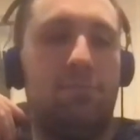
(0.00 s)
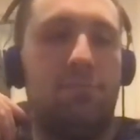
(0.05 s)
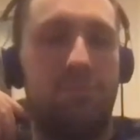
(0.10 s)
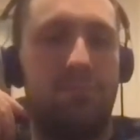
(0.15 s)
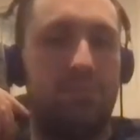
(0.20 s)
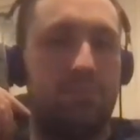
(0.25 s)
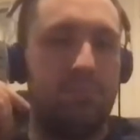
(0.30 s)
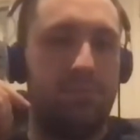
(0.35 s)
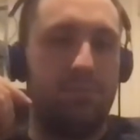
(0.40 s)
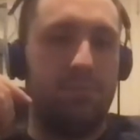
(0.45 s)

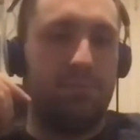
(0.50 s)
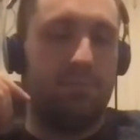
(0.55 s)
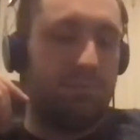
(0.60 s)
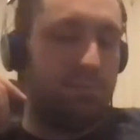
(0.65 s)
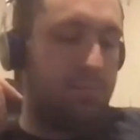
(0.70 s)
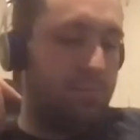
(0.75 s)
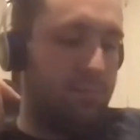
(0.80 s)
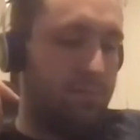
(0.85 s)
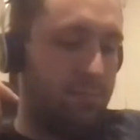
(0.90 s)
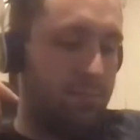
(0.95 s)

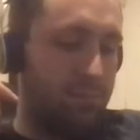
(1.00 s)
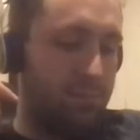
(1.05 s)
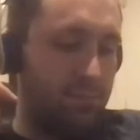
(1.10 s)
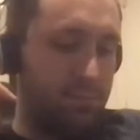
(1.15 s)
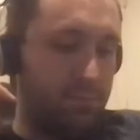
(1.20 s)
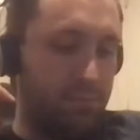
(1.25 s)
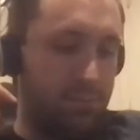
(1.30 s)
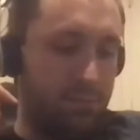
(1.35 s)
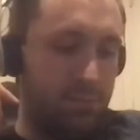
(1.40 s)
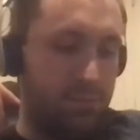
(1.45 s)

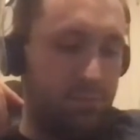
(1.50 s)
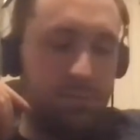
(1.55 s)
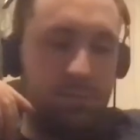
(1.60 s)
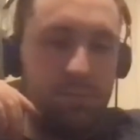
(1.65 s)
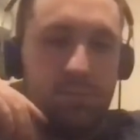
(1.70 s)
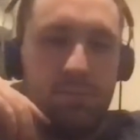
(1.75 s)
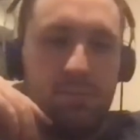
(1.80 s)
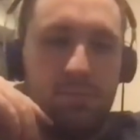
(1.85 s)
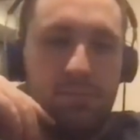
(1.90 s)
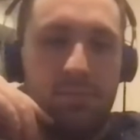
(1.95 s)

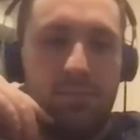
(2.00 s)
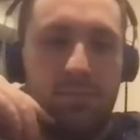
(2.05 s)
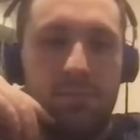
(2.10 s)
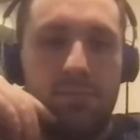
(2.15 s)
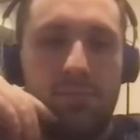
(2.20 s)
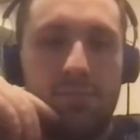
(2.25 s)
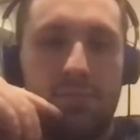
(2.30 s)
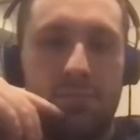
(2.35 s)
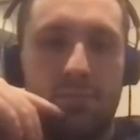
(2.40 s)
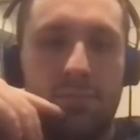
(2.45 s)

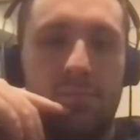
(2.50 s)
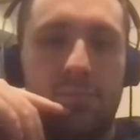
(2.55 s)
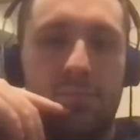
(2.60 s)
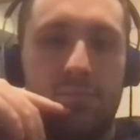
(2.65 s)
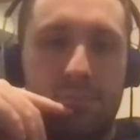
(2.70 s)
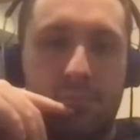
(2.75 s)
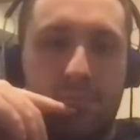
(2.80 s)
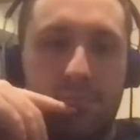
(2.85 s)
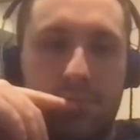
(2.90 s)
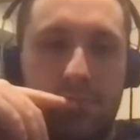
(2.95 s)

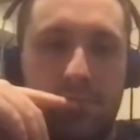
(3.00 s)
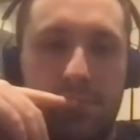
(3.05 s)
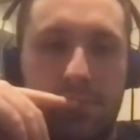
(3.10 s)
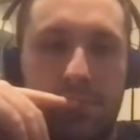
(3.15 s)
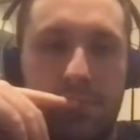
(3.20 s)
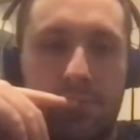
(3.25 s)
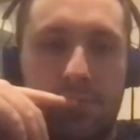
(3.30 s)
This person isn't speaking.